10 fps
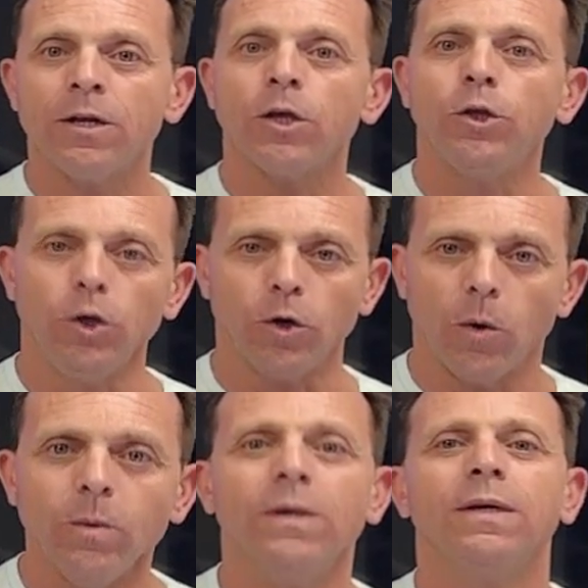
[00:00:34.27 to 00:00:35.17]
you
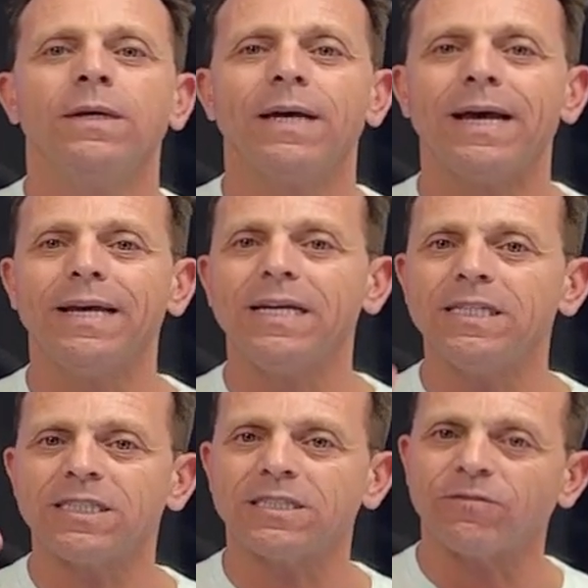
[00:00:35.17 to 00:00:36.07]
know,
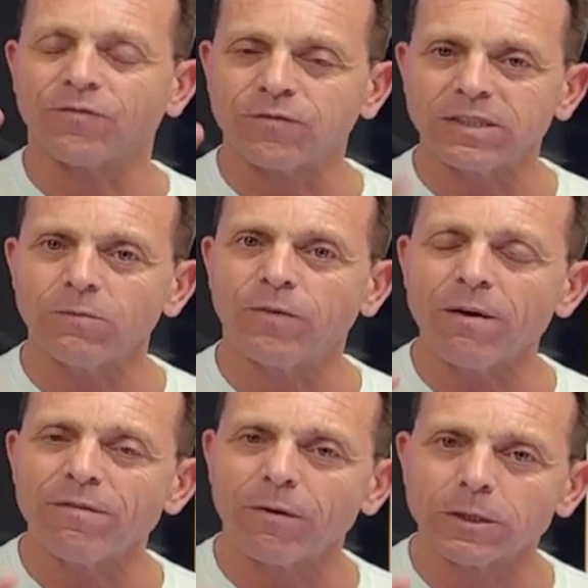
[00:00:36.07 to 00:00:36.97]
it's
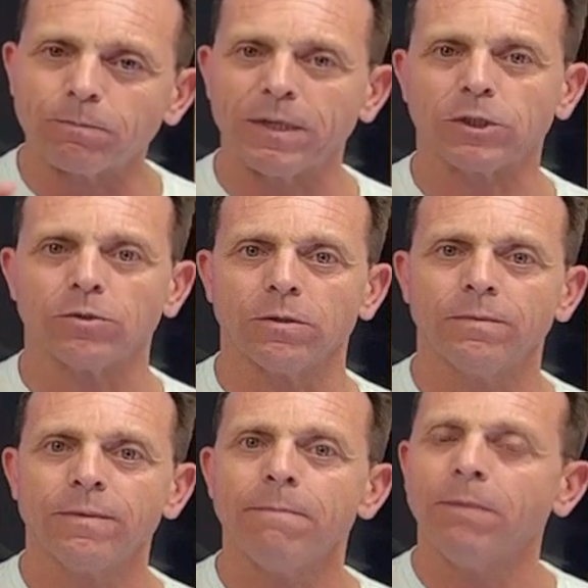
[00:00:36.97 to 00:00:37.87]
very, very special.
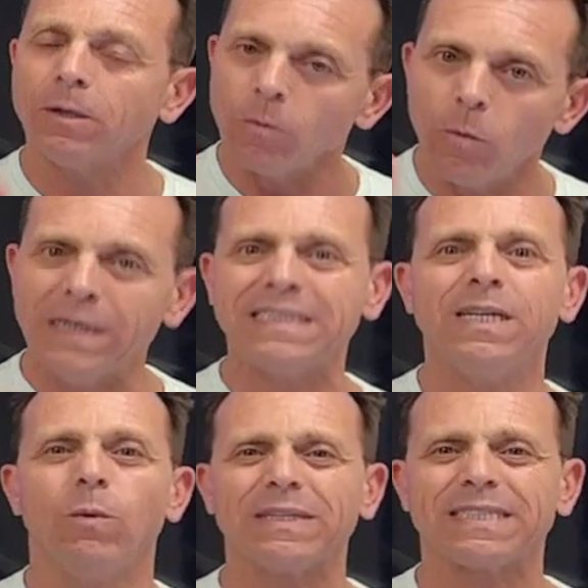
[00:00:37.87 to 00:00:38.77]
But we'll
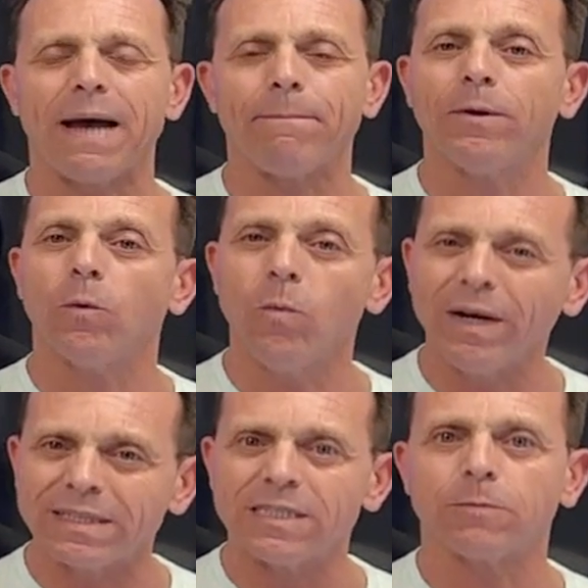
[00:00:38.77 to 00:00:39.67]
see what's happened.
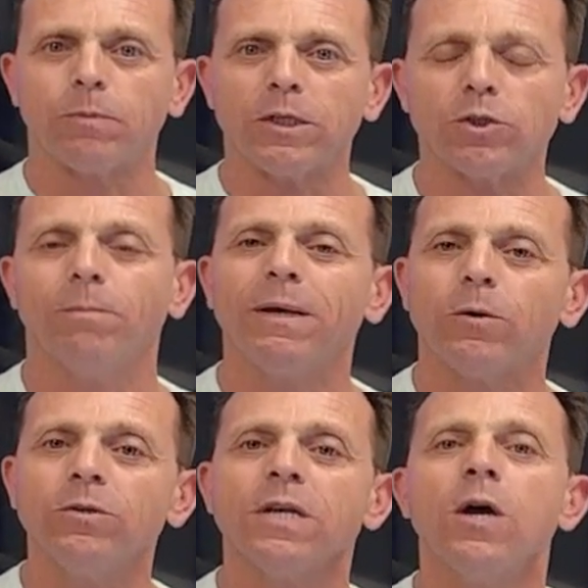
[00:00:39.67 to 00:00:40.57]
What is special?
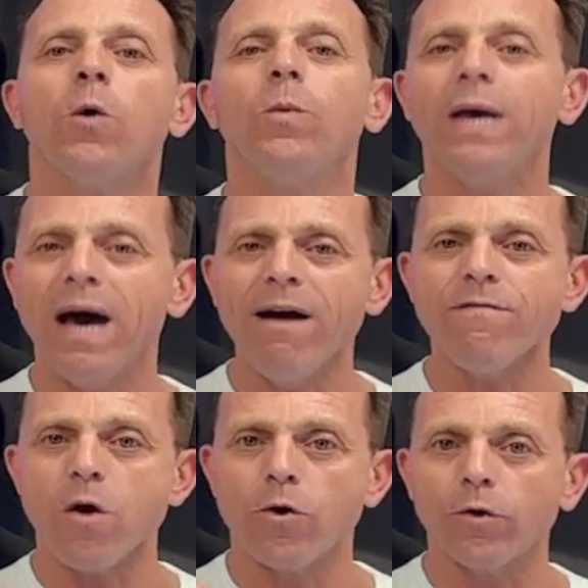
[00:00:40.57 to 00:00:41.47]
Because we
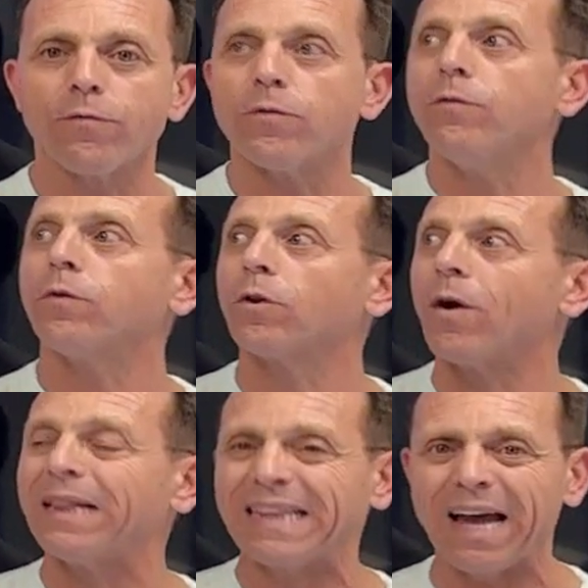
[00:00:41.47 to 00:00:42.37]
have an offer for the
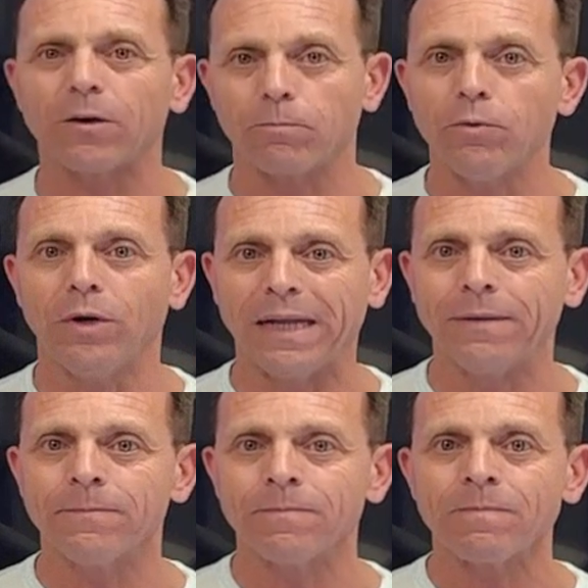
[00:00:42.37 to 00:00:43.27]
entire
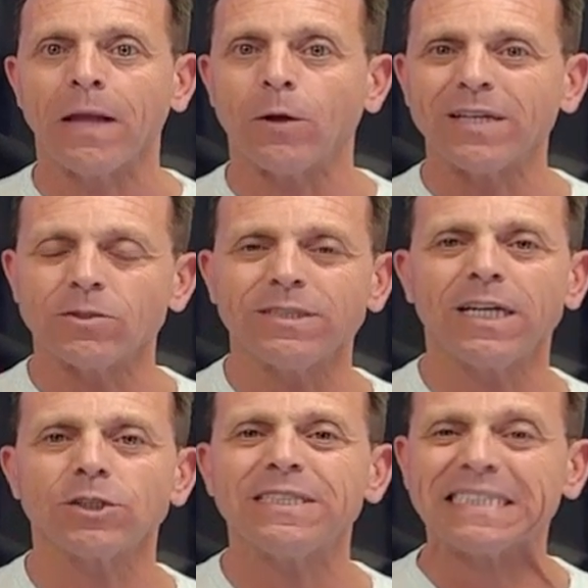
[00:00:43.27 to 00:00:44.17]
building. The
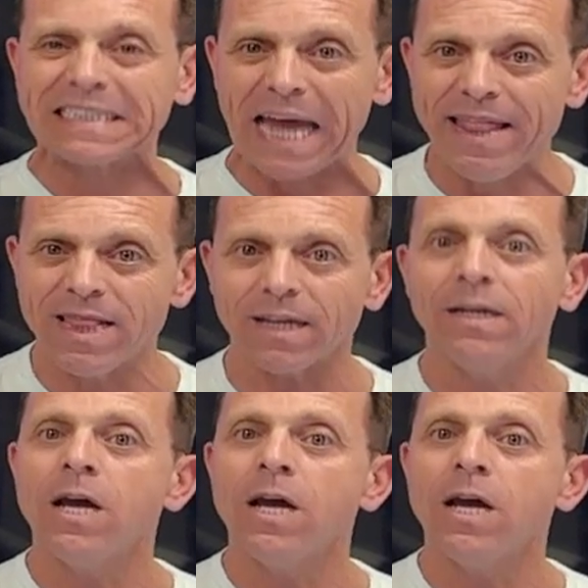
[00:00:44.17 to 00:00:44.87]
association sent